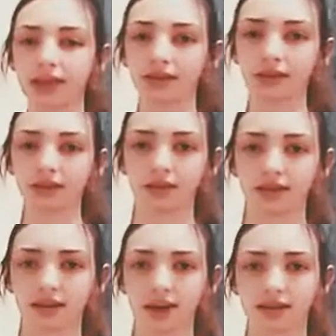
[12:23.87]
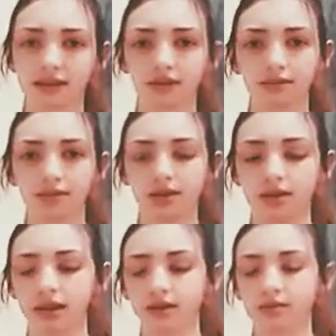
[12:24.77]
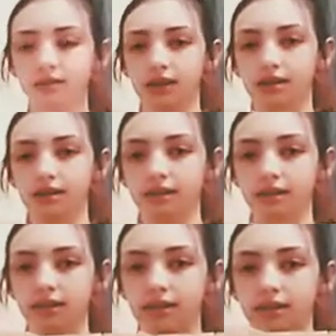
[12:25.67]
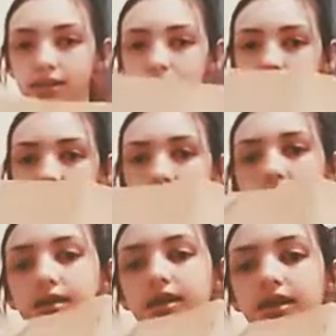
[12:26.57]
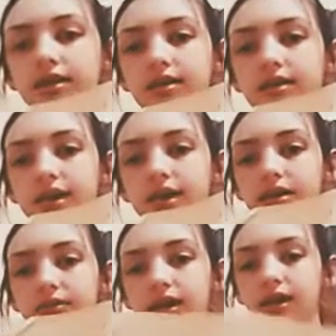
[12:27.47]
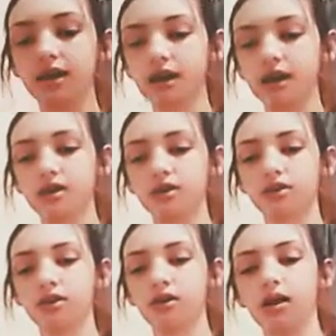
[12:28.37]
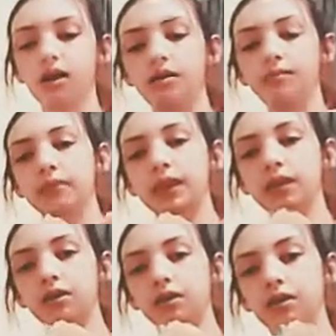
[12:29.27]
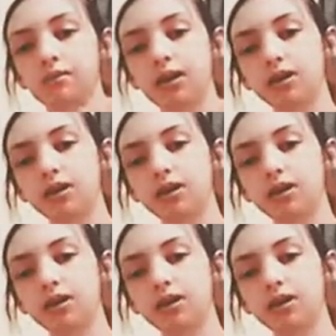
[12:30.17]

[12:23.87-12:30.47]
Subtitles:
have these things sticking out of it. So you're going to make sure that the extra